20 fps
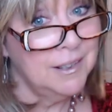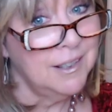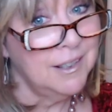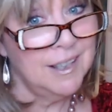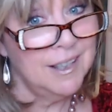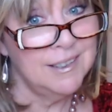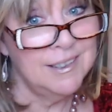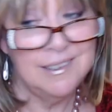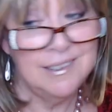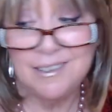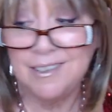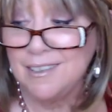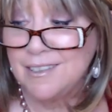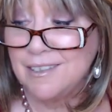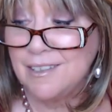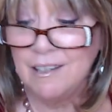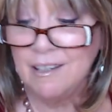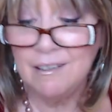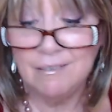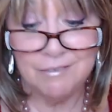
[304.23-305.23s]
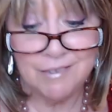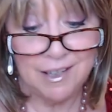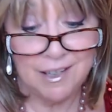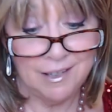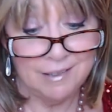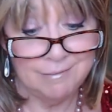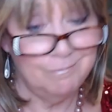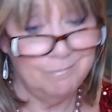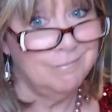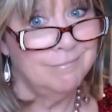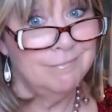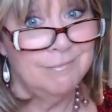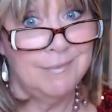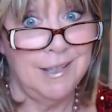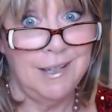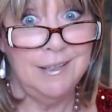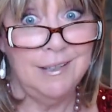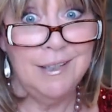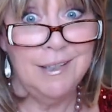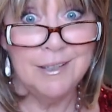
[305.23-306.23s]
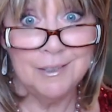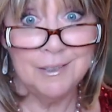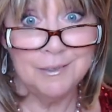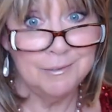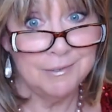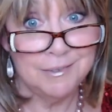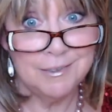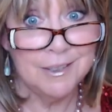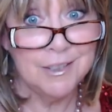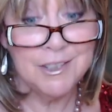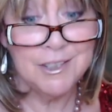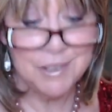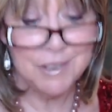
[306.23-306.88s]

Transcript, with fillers: on the lid itself. And hello, you're good to